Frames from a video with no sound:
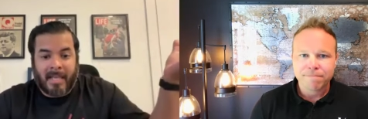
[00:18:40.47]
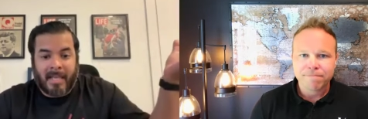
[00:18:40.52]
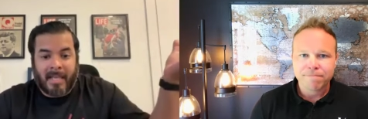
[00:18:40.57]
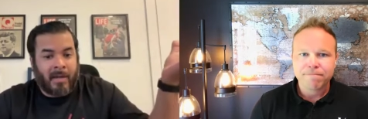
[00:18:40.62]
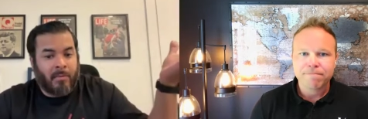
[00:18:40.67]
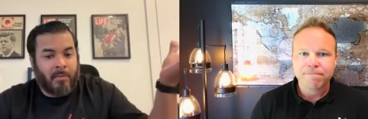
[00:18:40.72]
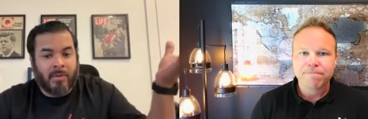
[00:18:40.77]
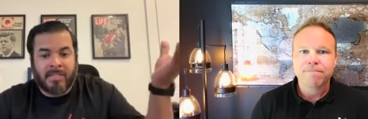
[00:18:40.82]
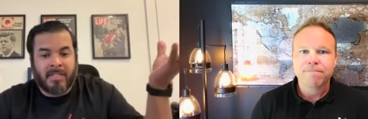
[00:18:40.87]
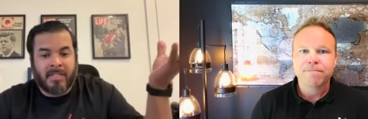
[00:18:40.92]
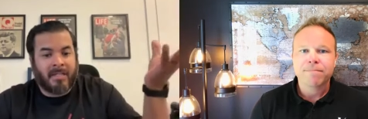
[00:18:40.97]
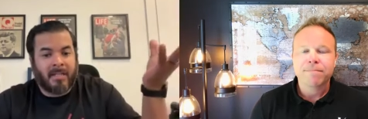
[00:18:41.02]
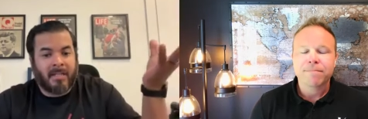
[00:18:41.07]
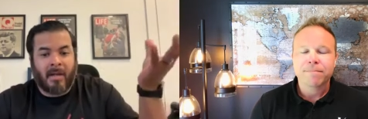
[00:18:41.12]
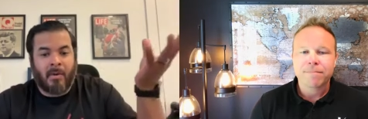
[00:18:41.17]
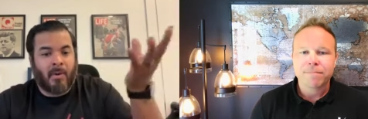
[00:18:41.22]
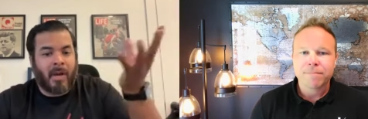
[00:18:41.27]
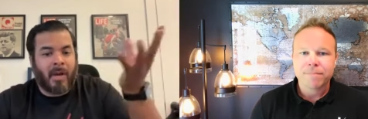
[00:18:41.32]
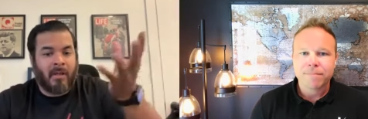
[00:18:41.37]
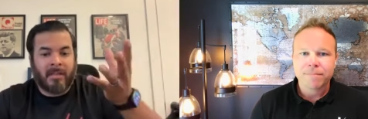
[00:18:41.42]
Speaker 1: And I
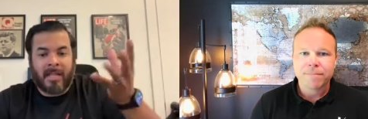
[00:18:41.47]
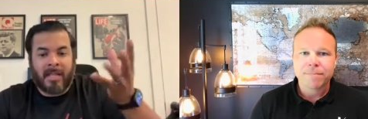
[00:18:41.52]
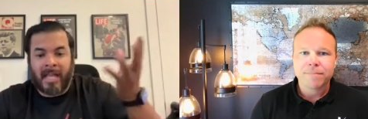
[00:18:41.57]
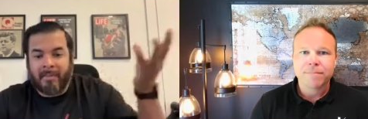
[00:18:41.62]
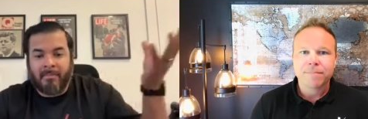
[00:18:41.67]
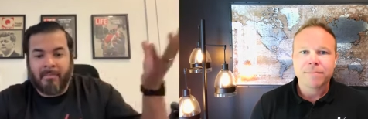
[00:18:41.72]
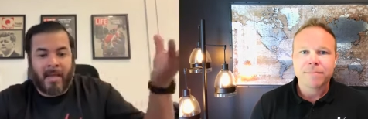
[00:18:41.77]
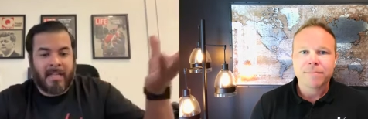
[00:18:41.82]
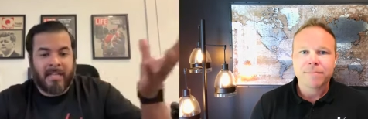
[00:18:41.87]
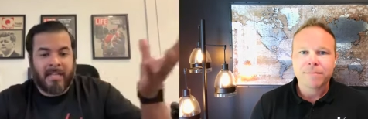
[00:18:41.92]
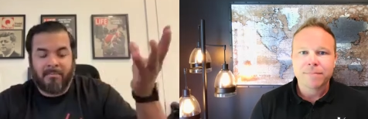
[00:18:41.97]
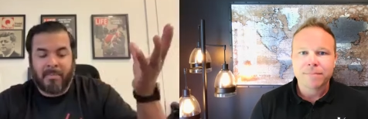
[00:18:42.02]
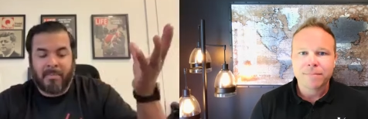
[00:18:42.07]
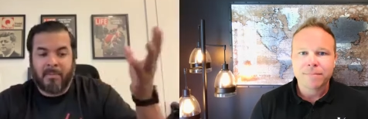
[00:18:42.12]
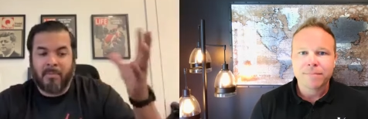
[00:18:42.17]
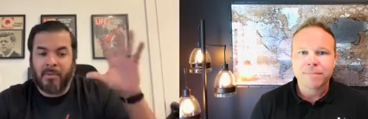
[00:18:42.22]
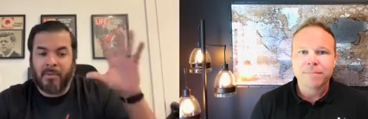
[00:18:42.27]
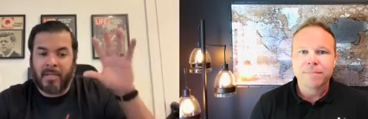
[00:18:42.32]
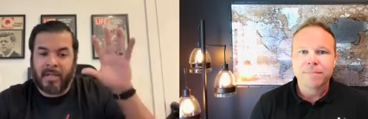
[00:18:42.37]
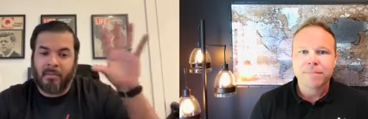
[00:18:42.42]
wasn't around like-minded
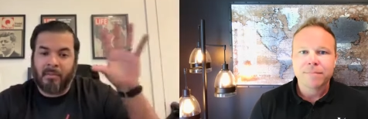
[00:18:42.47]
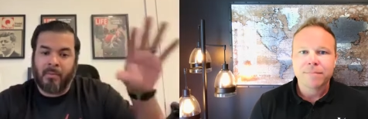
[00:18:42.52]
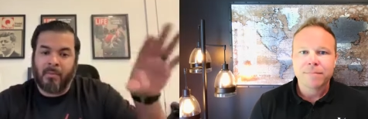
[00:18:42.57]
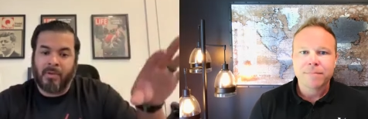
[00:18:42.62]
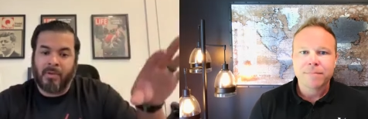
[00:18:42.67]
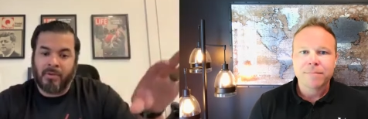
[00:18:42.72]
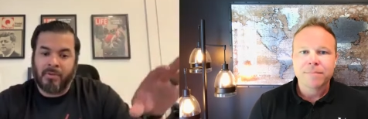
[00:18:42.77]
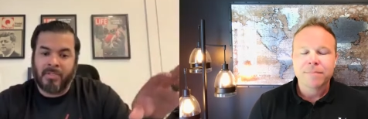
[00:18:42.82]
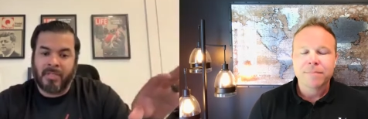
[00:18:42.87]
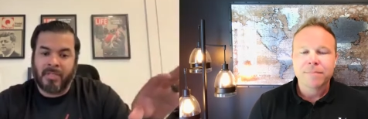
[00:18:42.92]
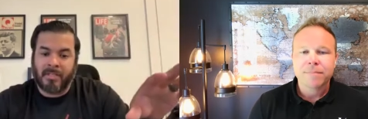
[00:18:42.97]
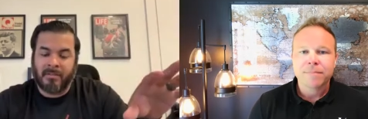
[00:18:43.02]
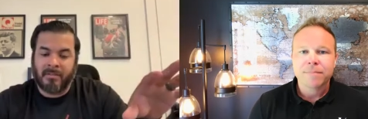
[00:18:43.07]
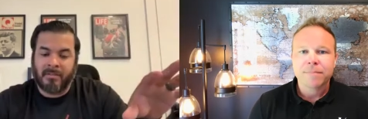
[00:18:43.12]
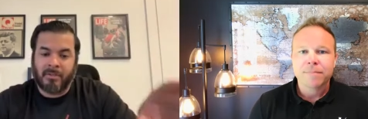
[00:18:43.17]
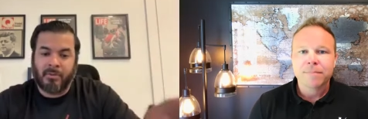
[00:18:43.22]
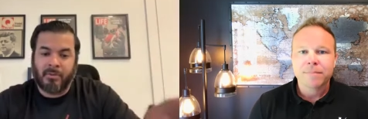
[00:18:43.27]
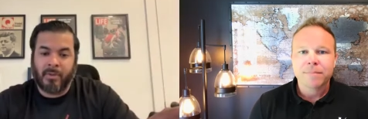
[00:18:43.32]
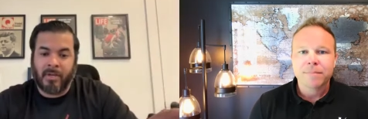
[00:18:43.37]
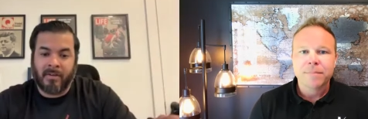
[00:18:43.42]
people that were
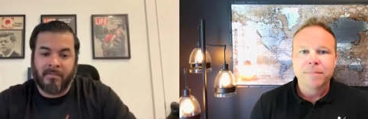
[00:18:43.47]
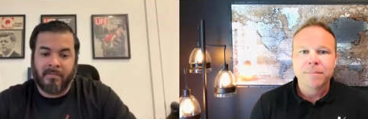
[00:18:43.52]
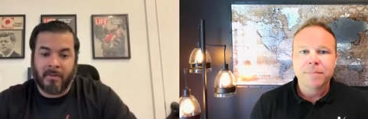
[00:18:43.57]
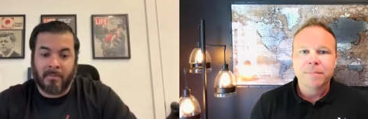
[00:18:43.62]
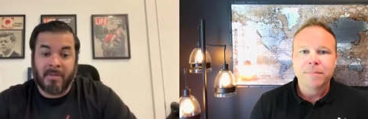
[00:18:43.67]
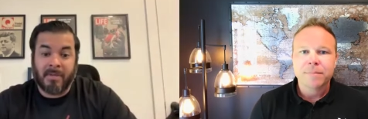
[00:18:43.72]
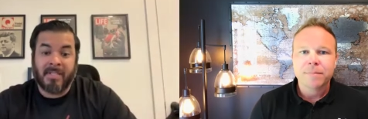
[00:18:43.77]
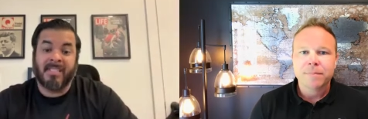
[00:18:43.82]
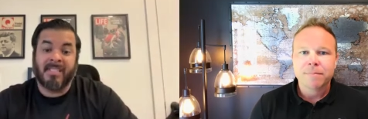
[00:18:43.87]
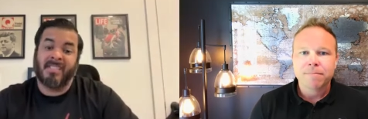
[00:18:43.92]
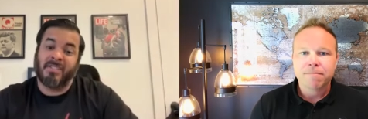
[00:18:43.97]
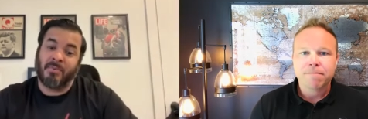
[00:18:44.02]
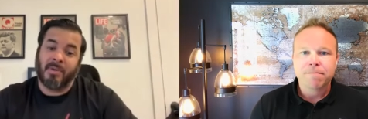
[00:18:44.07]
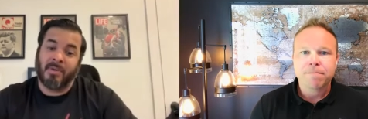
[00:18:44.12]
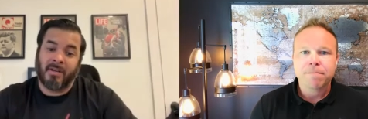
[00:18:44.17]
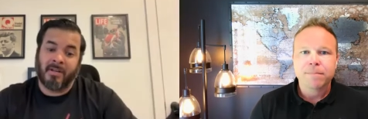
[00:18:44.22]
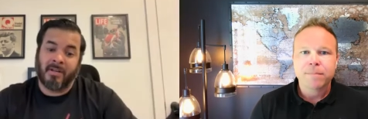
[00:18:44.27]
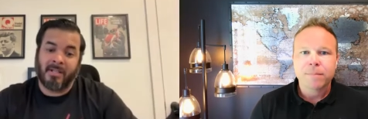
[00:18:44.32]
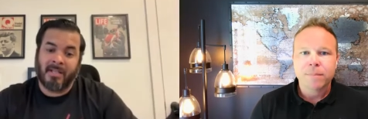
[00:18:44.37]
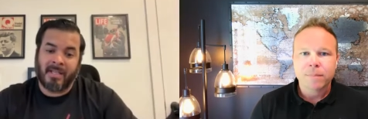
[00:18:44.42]
using Twitter for business
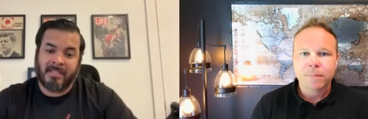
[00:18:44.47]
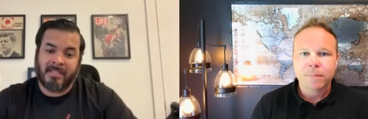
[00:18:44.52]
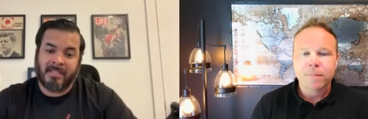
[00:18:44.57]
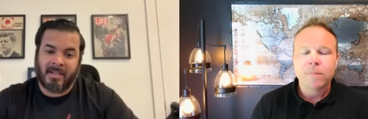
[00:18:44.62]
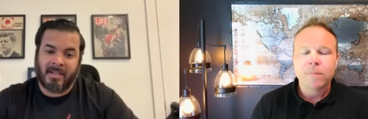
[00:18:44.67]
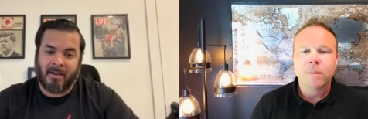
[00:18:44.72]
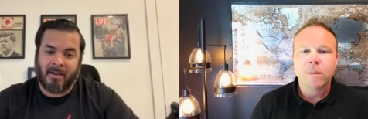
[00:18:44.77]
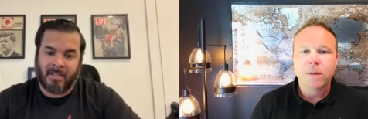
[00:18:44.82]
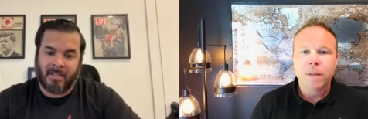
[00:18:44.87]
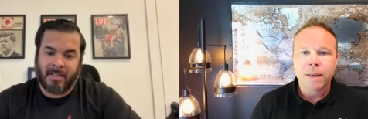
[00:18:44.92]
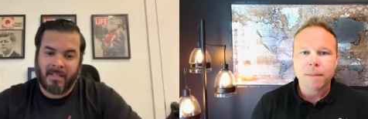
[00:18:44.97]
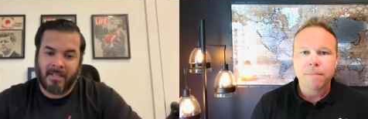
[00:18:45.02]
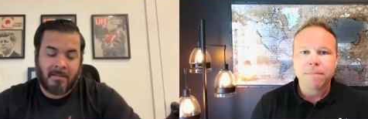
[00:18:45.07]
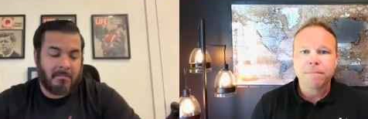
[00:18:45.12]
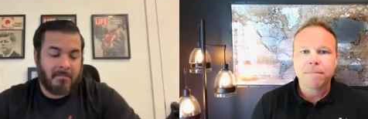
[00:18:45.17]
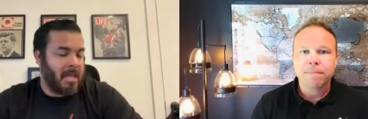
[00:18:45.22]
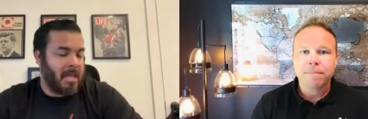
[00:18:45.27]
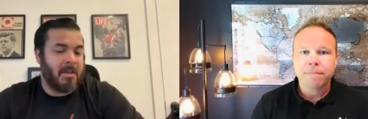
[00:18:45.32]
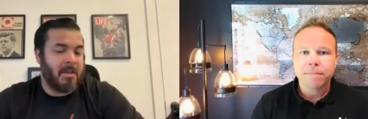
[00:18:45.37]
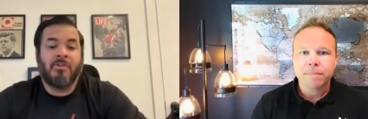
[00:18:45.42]
Twitter, as they call it.
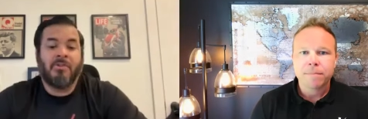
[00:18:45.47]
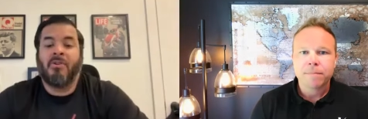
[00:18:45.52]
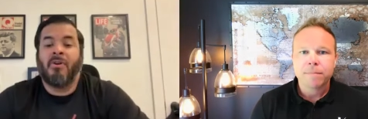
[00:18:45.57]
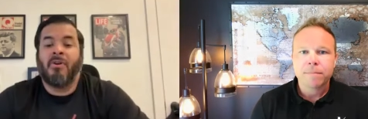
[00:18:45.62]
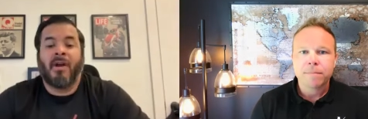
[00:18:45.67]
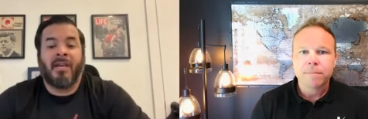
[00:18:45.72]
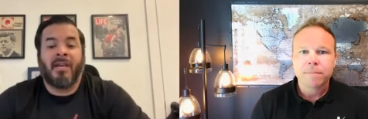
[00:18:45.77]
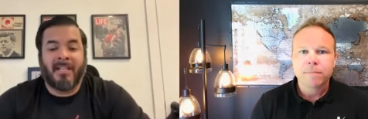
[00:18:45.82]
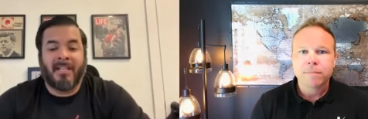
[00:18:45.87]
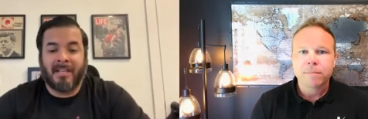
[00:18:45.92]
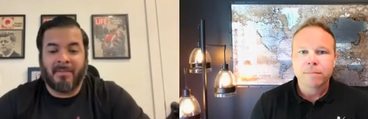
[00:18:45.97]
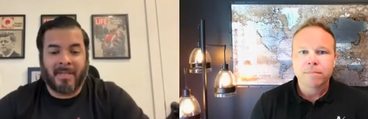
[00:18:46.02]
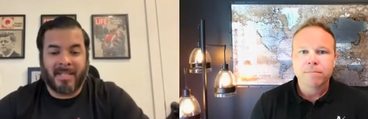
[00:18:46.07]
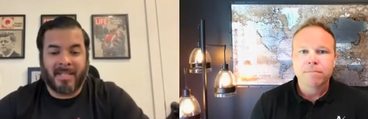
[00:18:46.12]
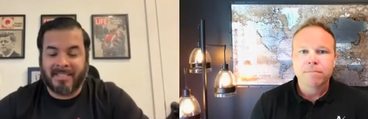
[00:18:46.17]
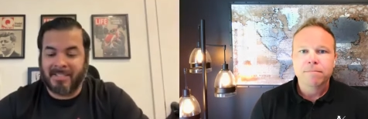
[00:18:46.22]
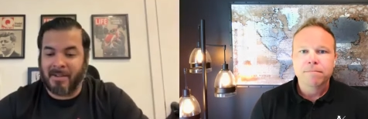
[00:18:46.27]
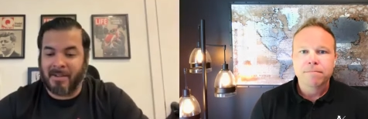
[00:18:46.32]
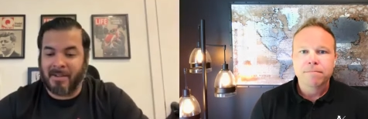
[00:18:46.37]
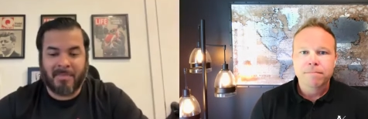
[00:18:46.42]
I had no idea,
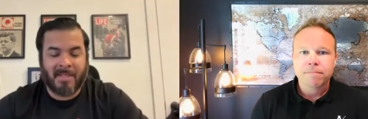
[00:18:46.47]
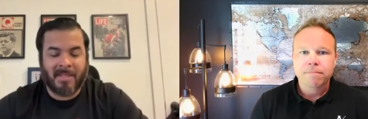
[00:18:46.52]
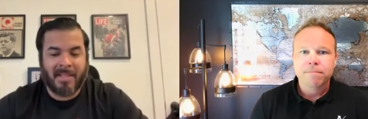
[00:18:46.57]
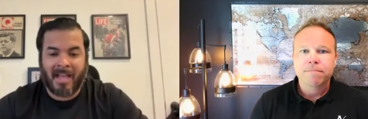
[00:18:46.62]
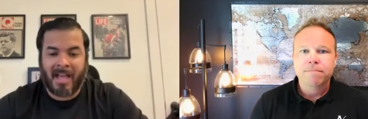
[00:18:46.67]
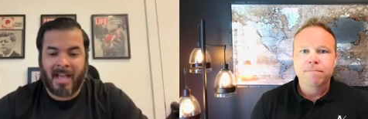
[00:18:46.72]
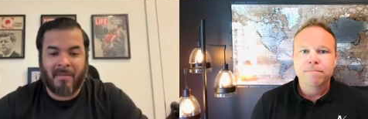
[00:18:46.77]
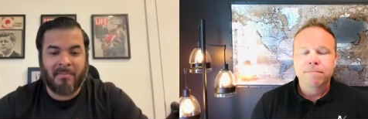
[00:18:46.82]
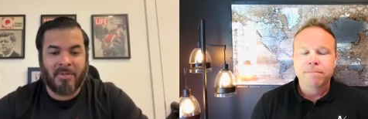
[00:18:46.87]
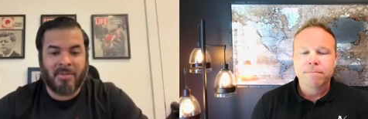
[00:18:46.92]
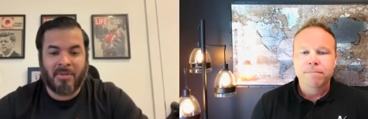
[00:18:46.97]
man. So I'm I'm